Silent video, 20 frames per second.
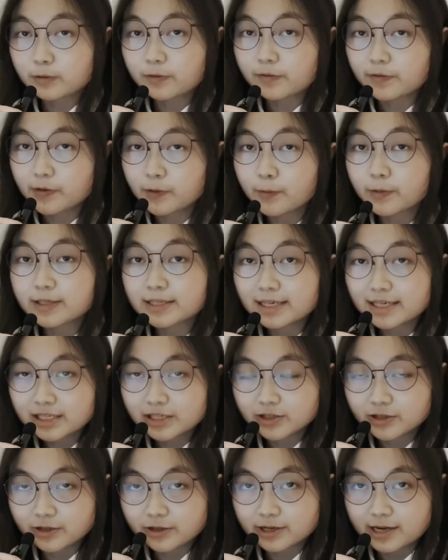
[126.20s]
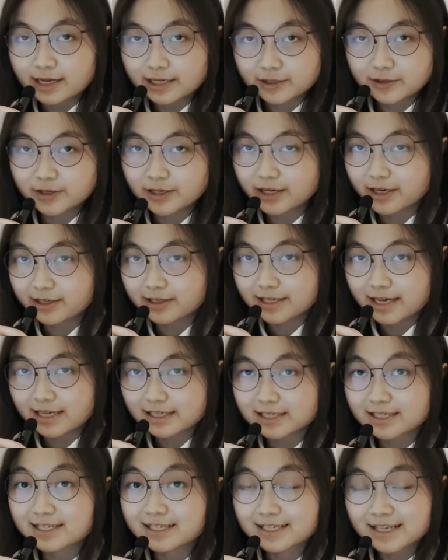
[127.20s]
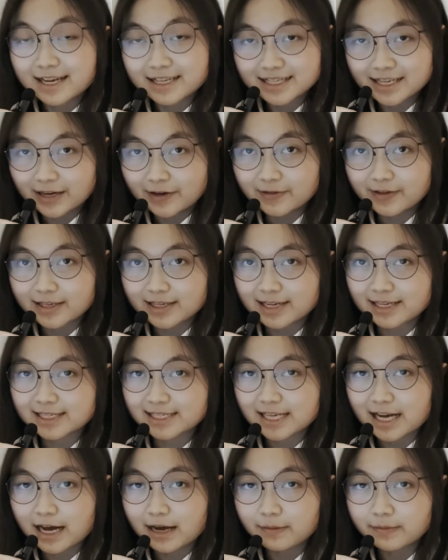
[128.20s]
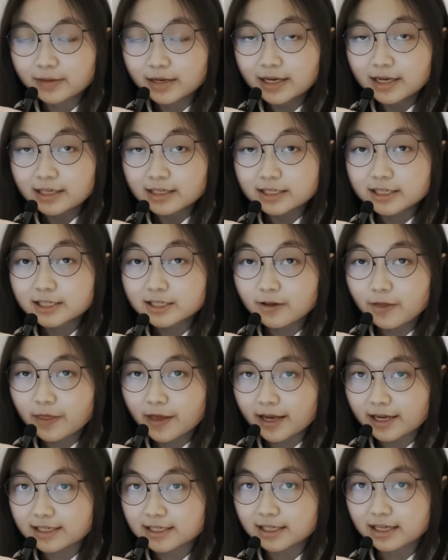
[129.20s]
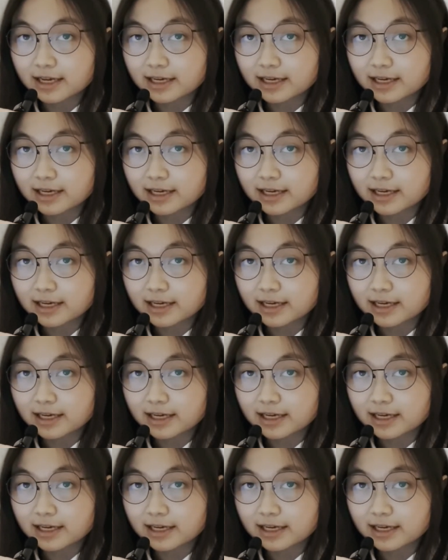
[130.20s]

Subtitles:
we feel we need to learn extra content to stand out in exam. These are things